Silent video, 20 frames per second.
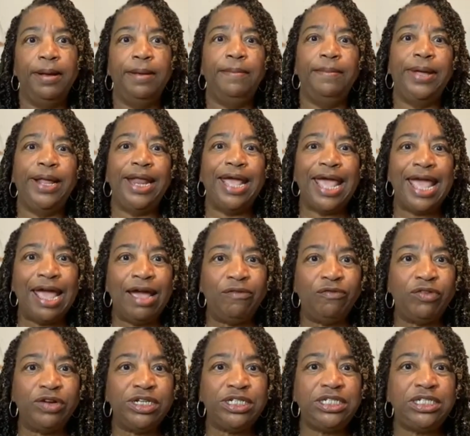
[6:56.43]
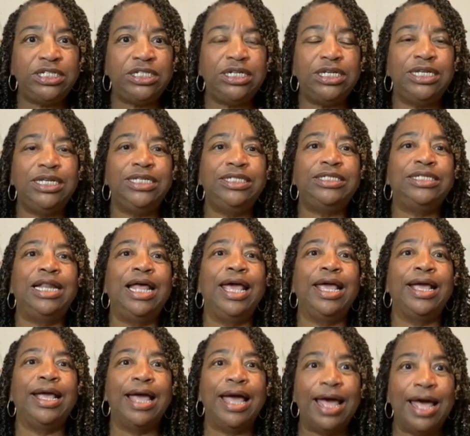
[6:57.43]
But average is
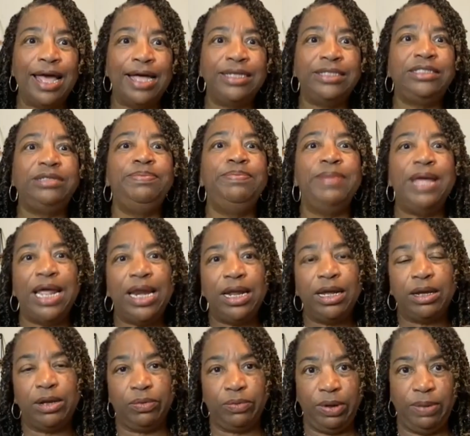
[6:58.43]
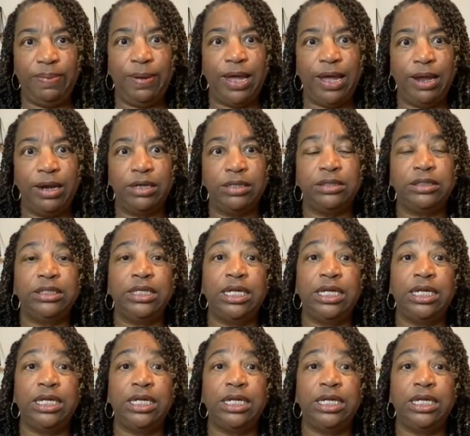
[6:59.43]
like cosmetic repairs.